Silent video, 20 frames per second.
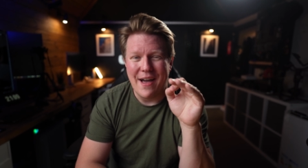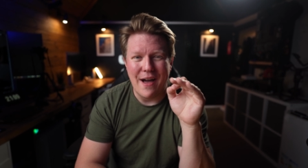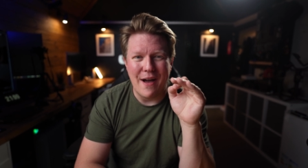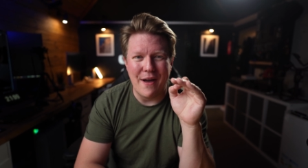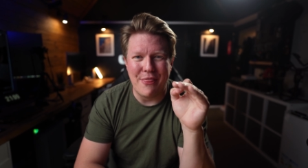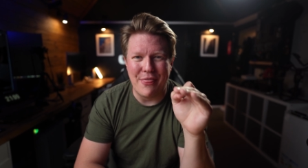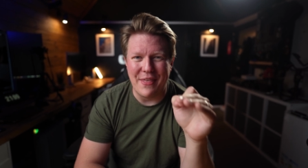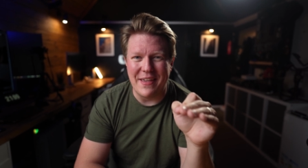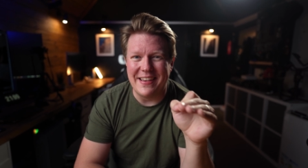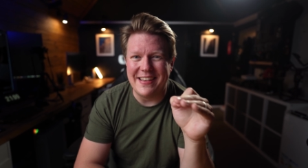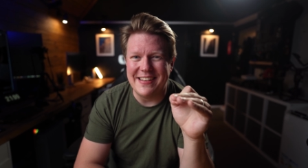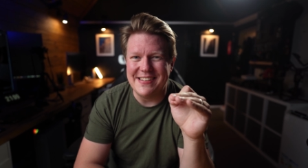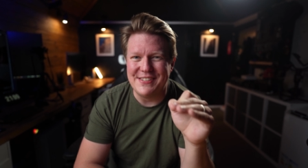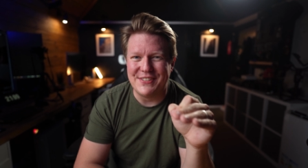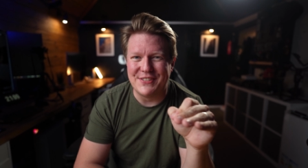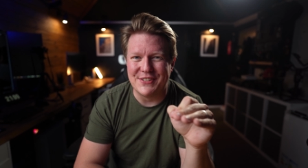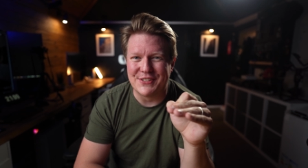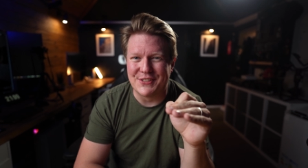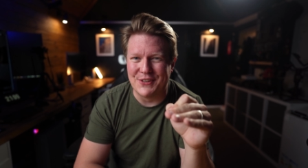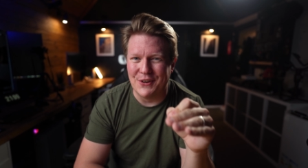I think
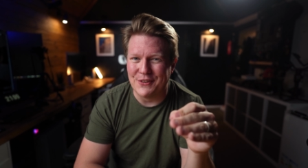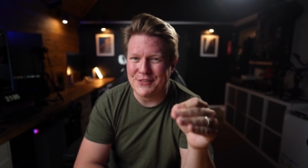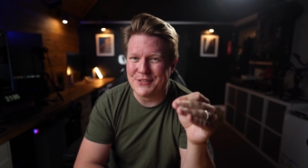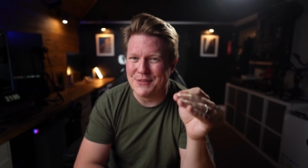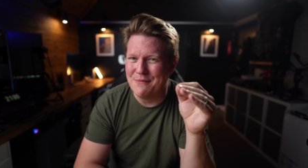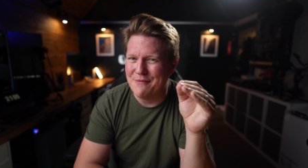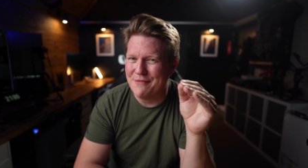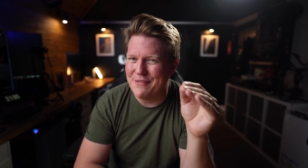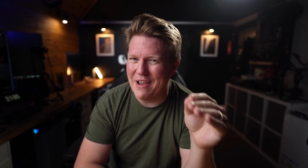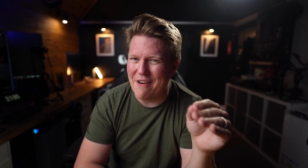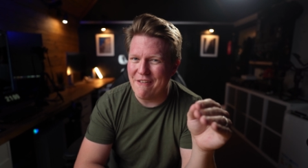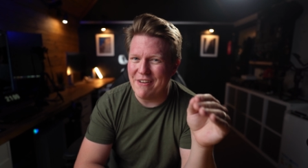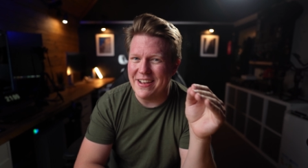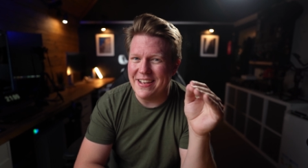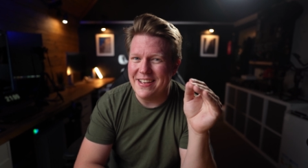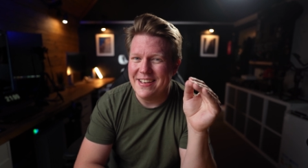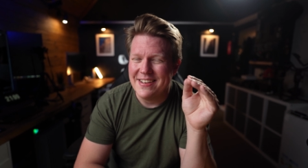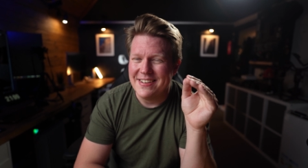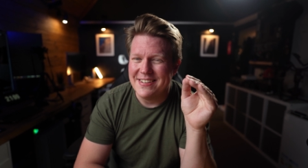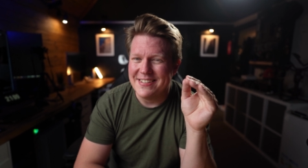he's just got some
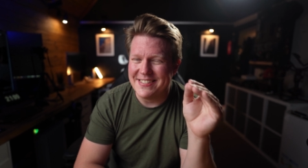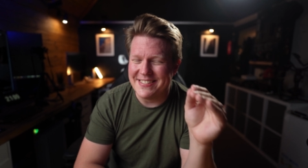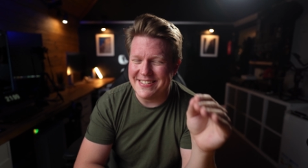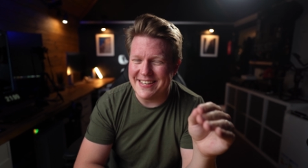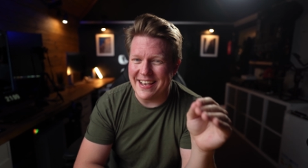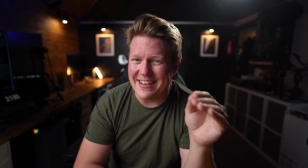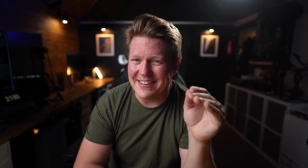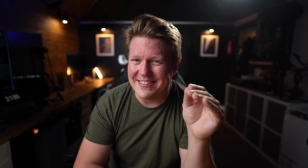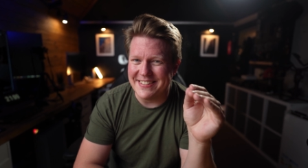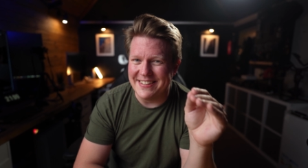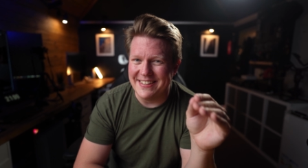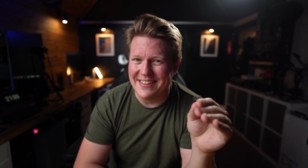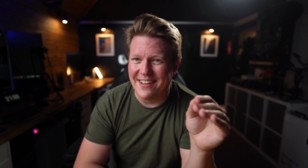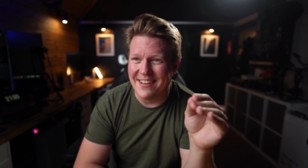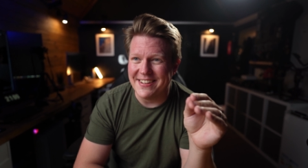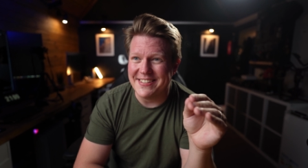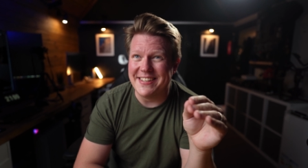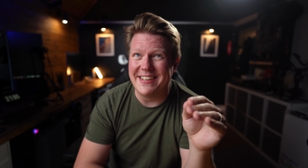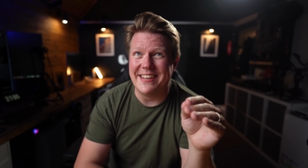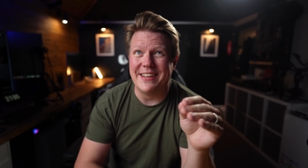very sexy
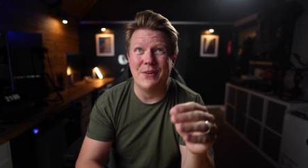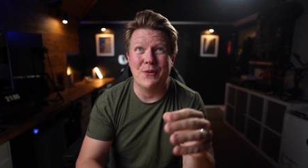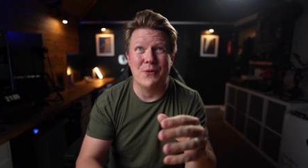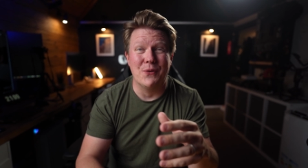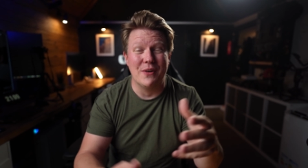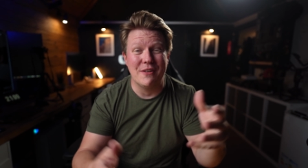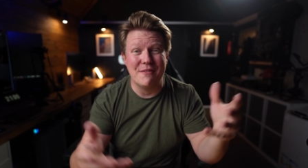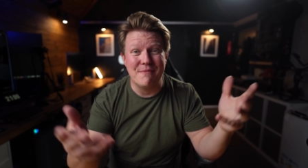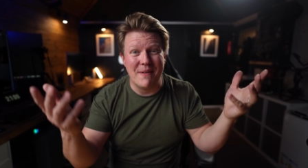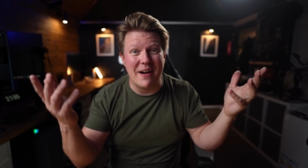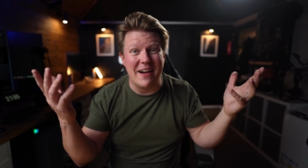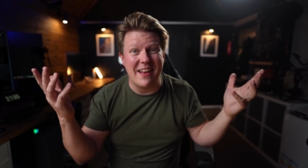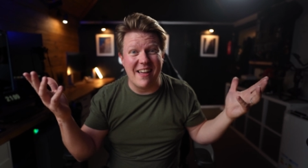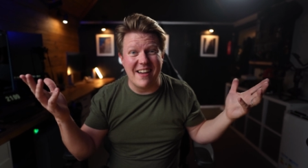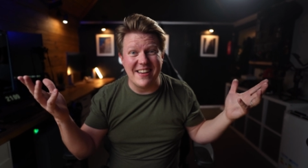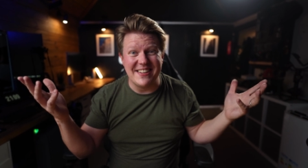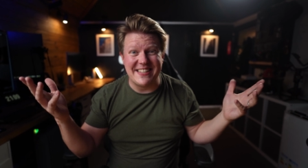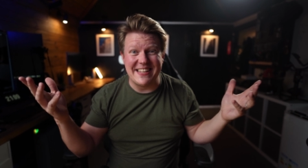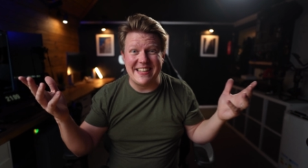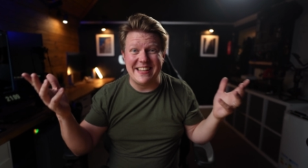lighting, and all of my
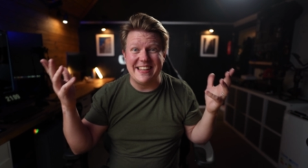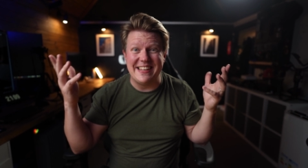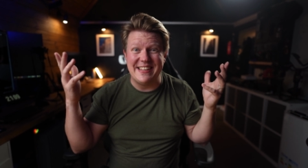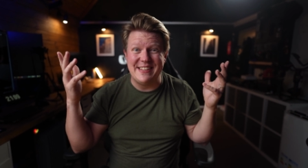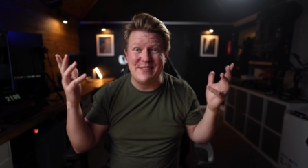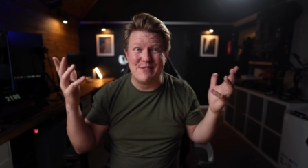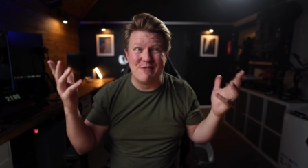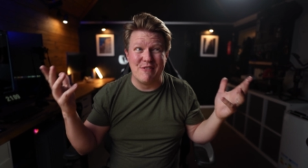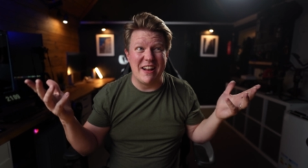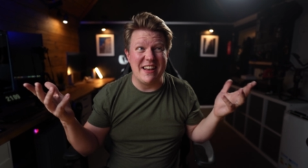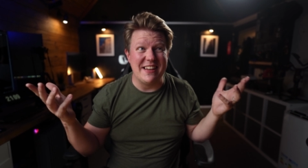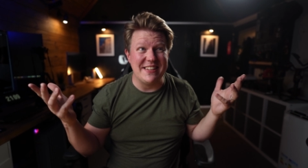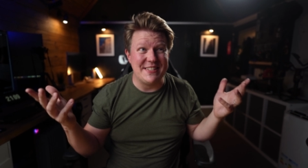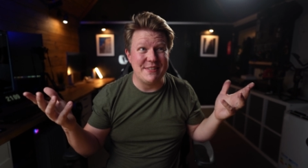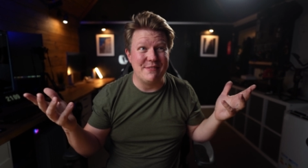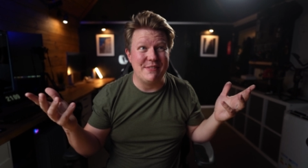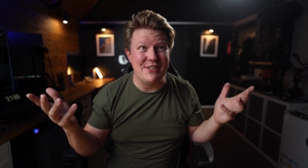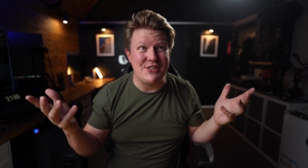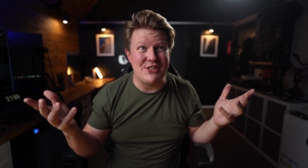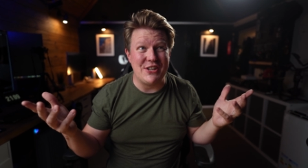lighting is
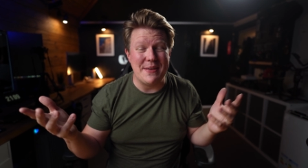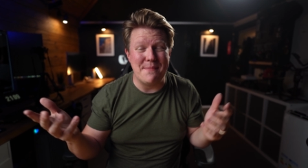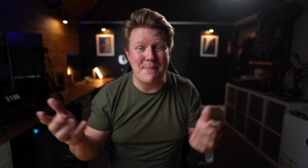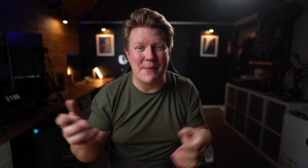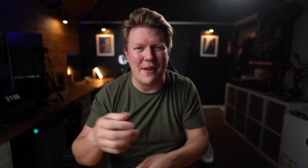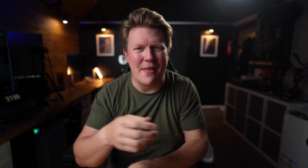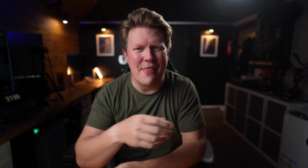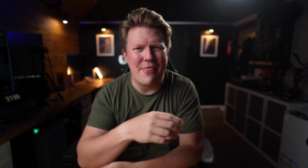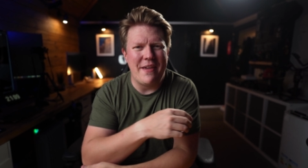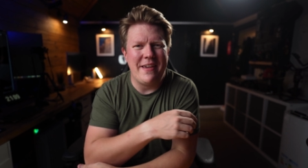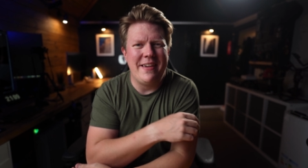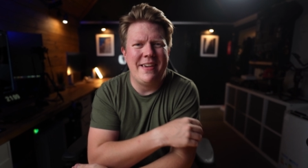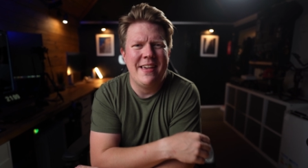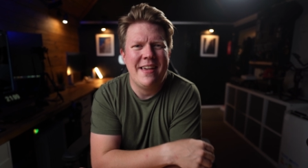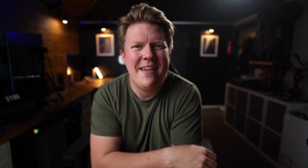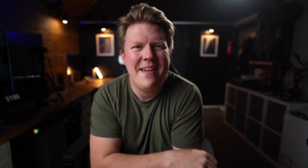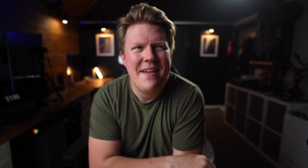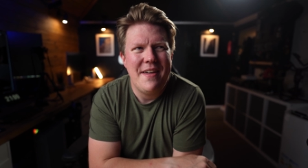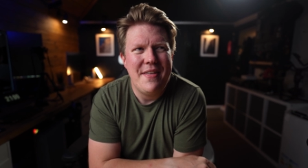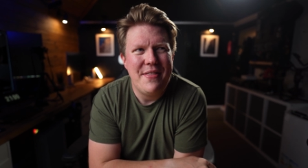relatively cheap, and I think
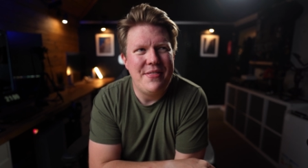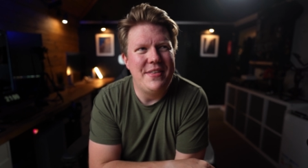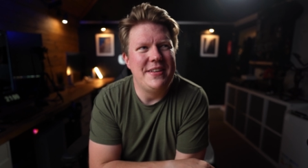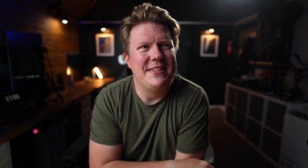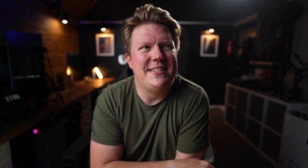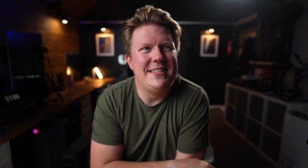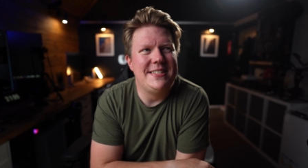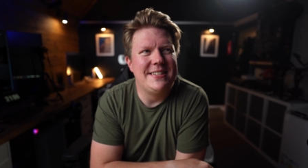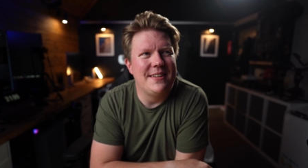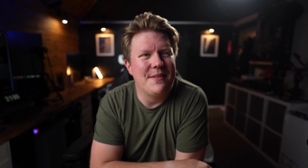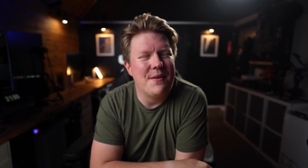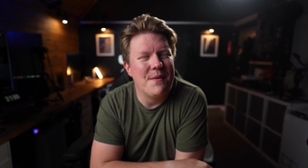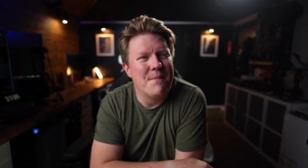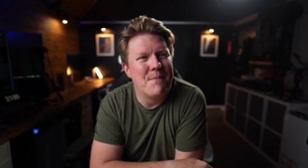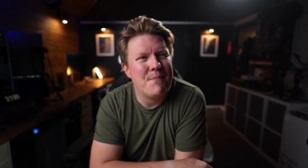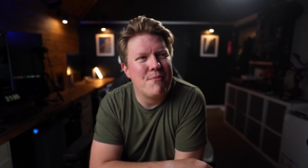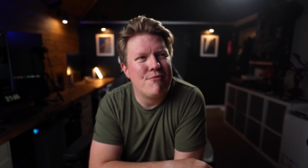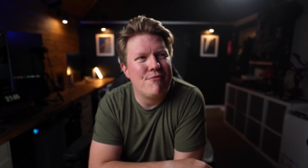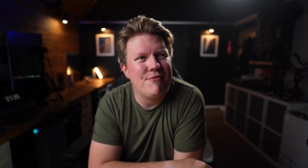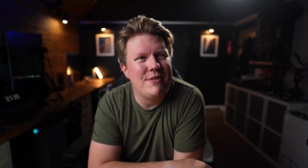this is
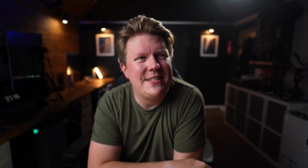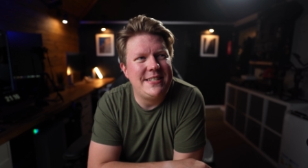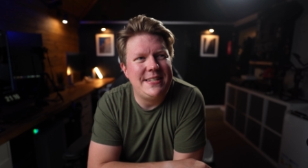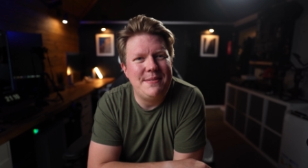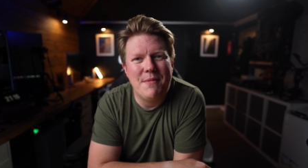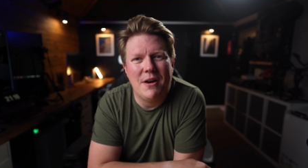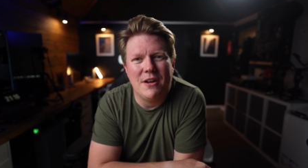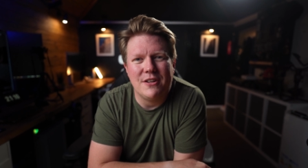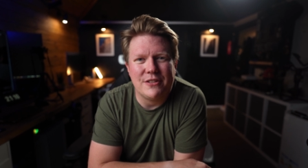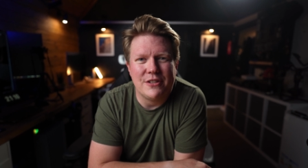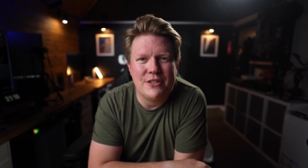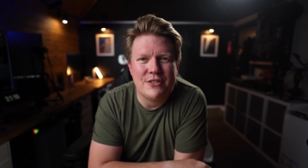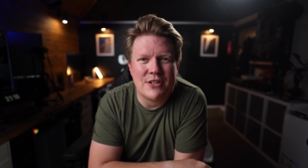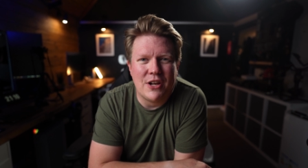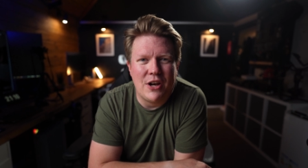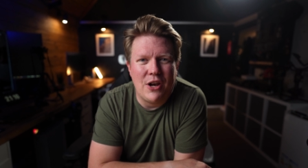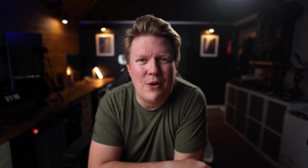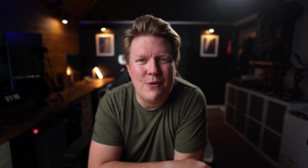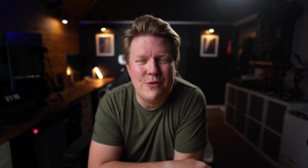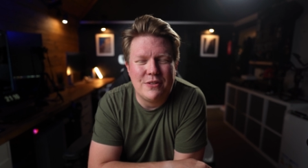pretty much as
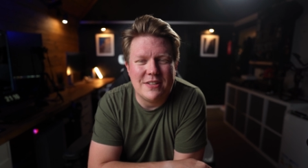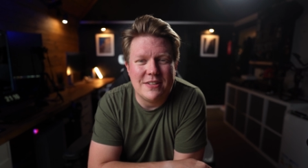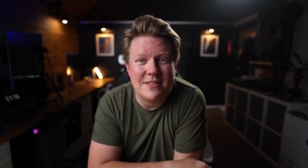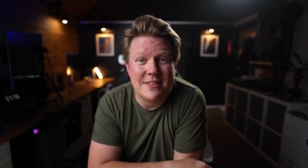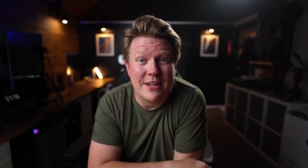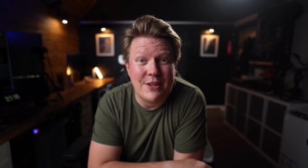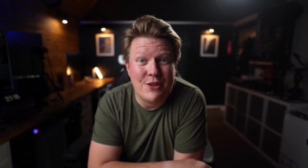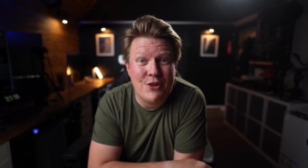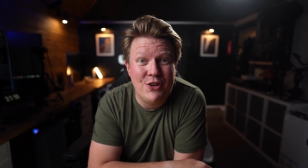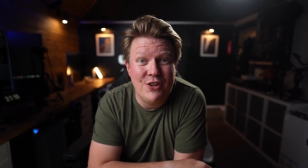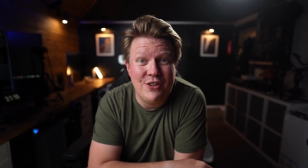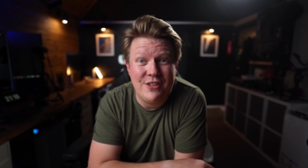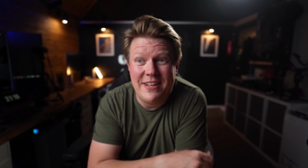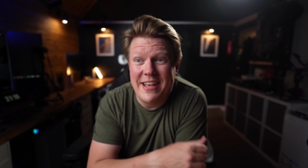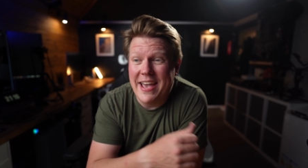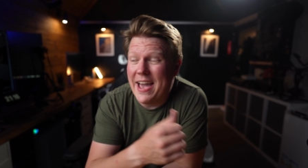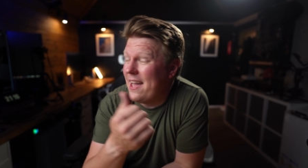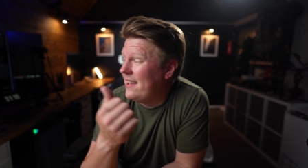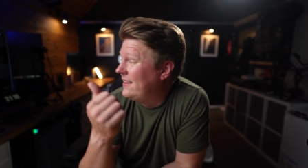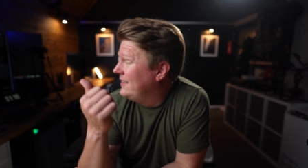close as I could
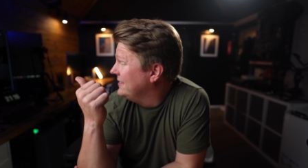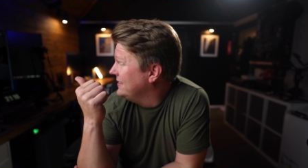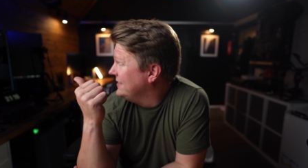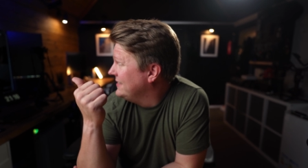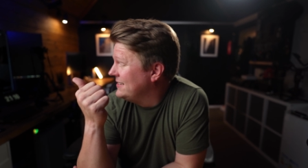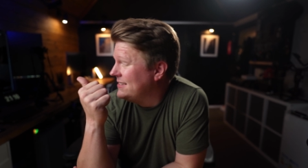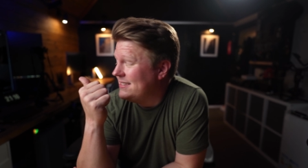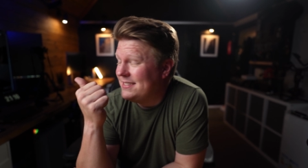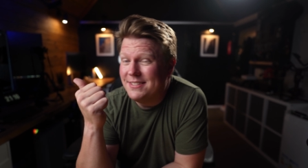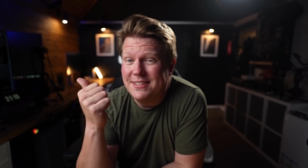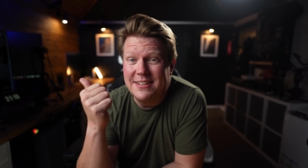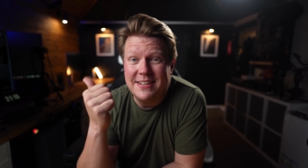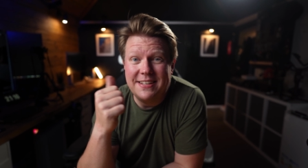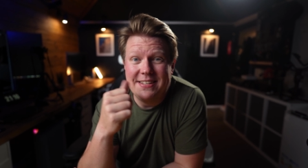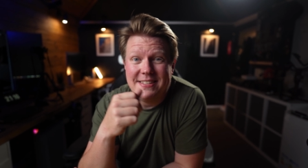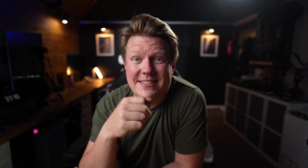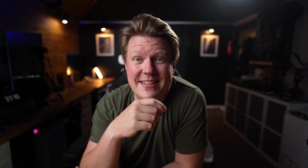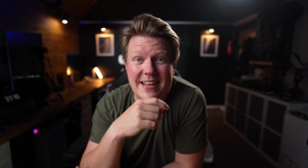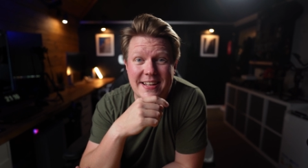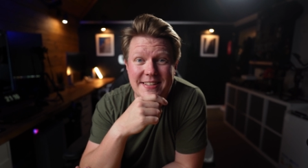get to
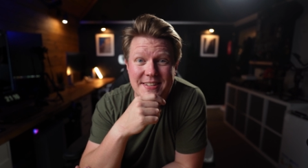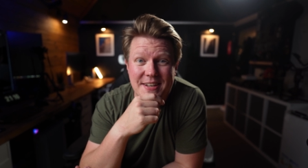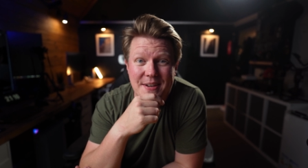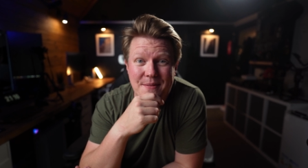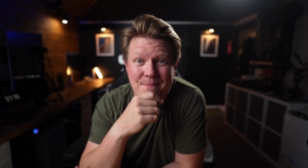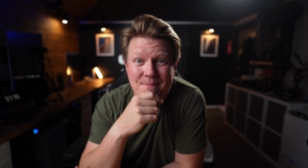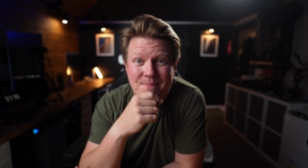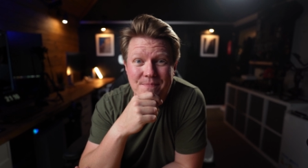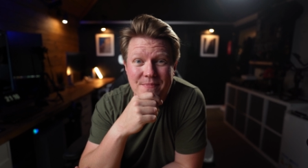his setup.